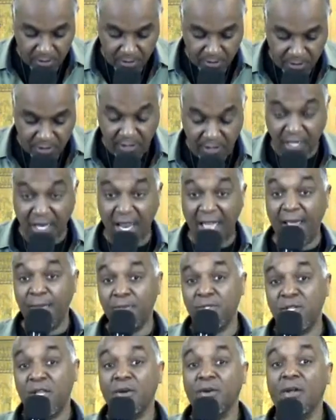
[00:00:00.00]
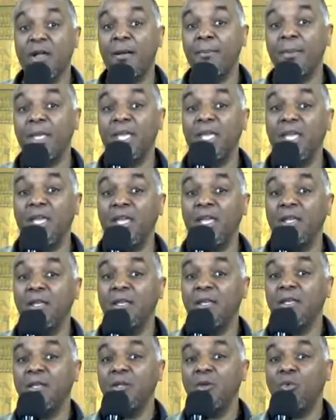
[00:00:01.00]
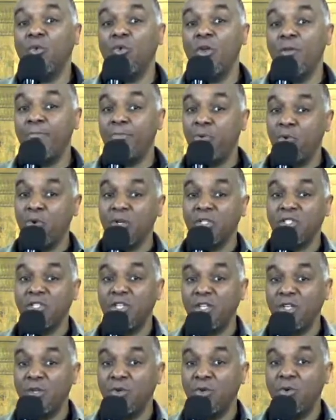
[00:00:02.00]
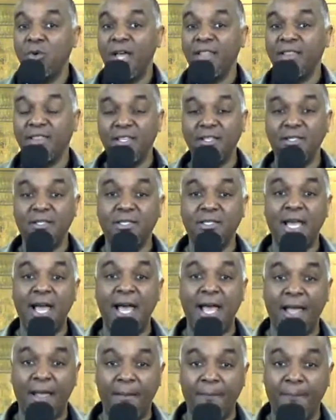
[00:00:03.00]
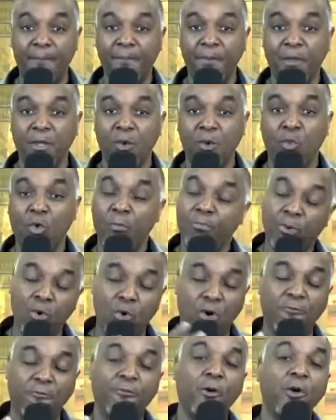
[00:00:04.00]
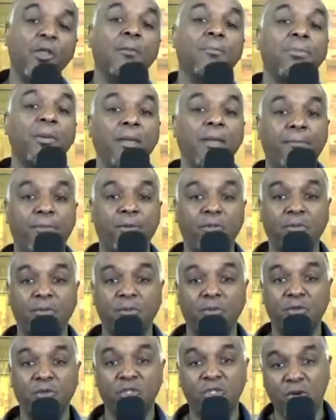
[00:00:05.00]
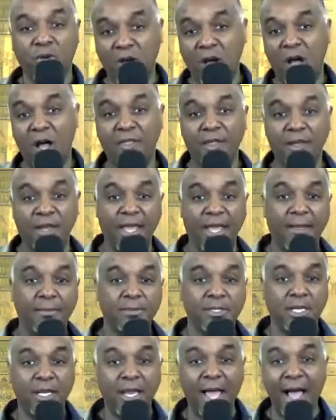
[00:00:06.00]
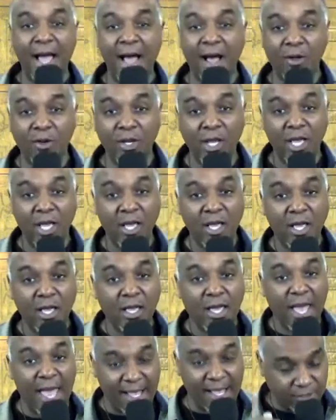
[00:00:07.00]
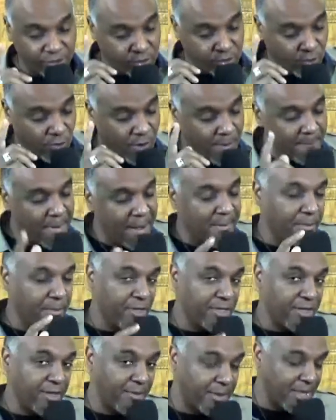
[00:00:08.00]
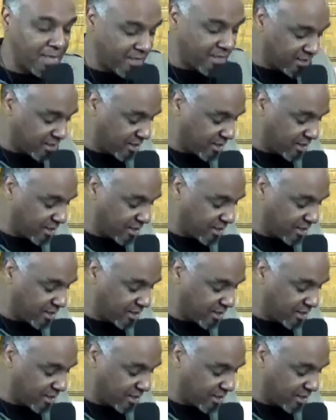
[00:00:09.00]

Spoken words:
To the names that are coming in, we pour to you at this time. We're pouring for your people, so call their names aloud as you remember them in this